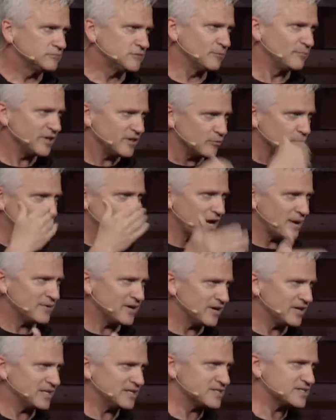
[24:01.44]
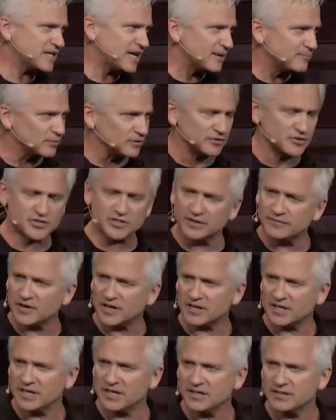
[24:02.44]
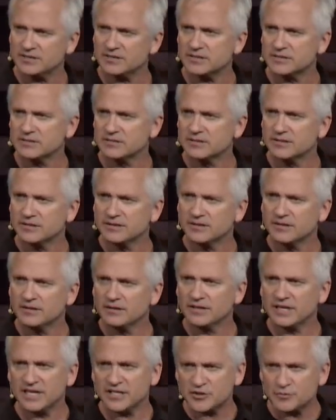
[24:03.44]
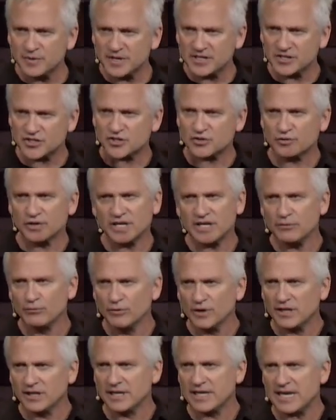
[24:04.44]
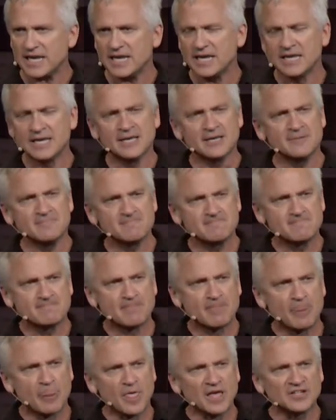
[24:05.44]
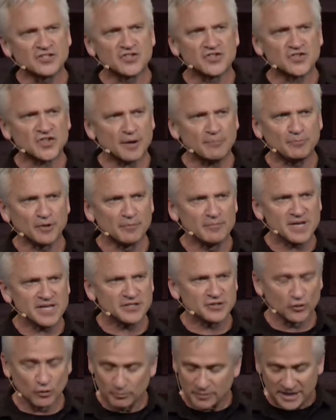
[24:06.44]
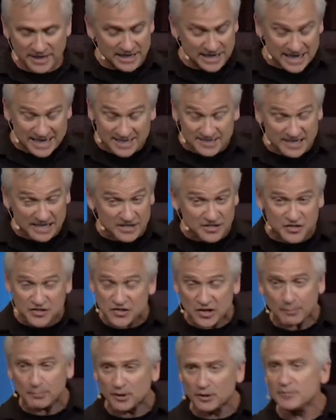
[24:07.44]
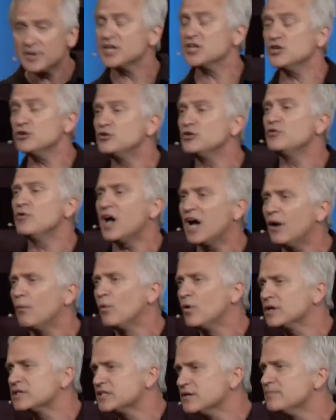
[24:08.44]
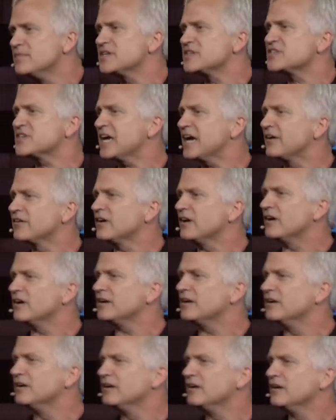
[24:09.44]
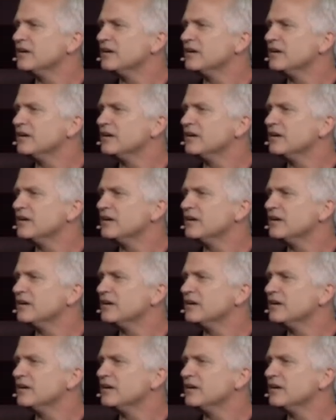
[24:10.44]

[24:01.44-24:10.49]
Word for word: to be the primary disciplers of our kids. Kids' ministry really is supplemental, but it is a supplement you do not want to miss out on